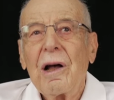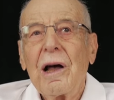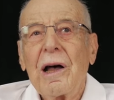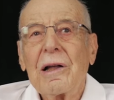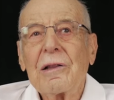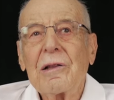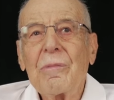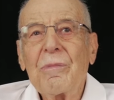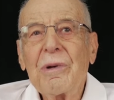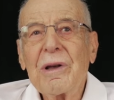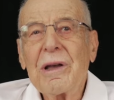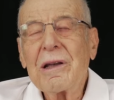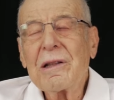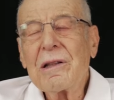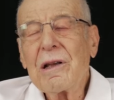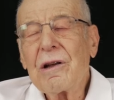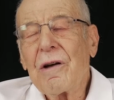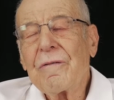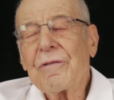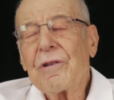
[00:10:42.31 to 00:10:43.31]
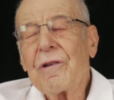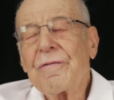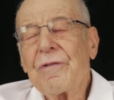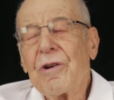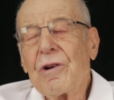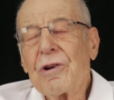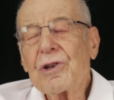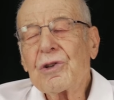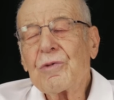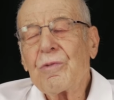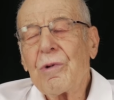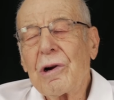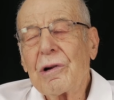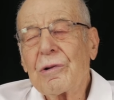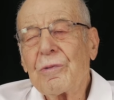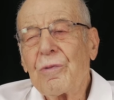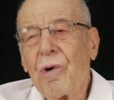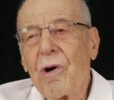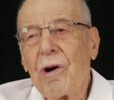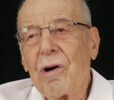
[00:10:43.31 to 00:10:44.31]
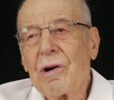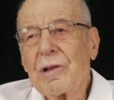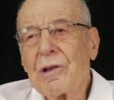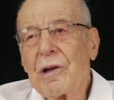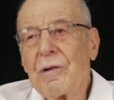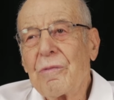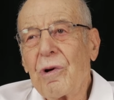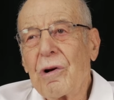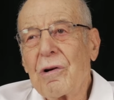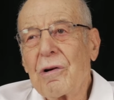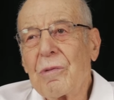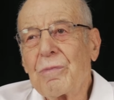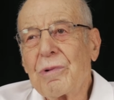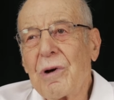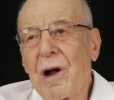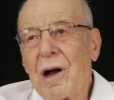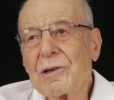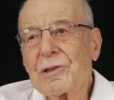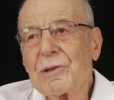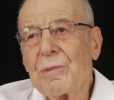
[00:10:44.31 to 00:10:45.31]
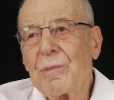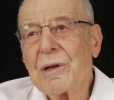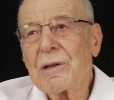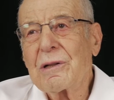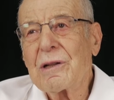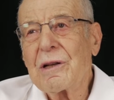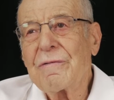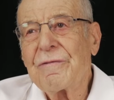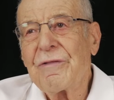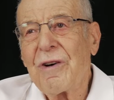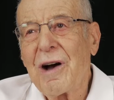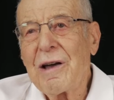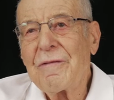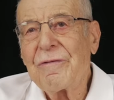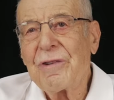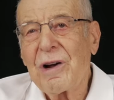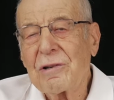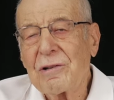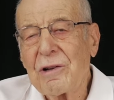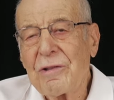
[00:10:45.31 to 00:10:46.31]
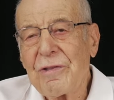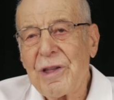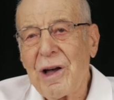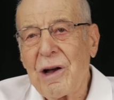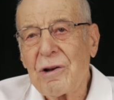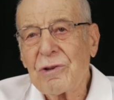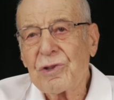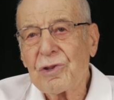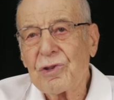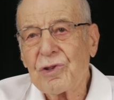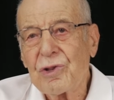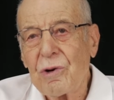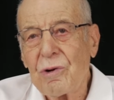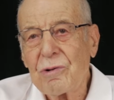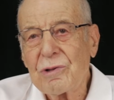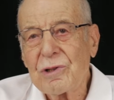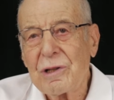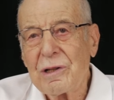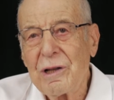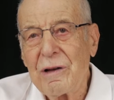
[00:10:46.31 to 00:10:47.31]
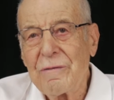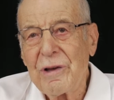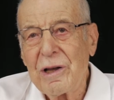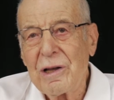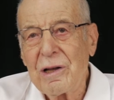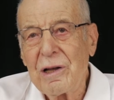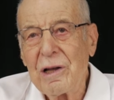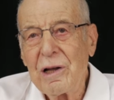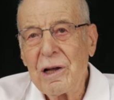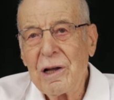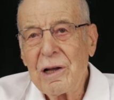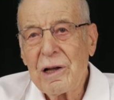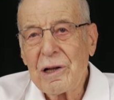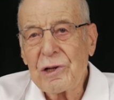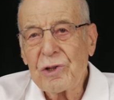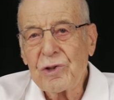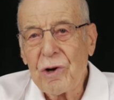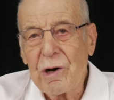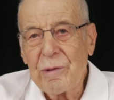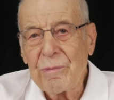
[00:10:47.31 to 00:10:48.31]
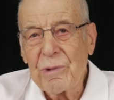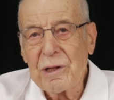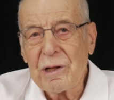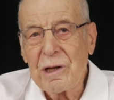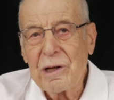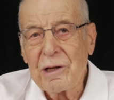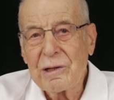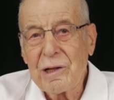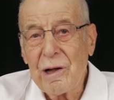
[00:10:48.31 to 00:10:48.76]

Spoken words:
At the beginning of the First World War, there were approximately 500,000 Jews living in Germany.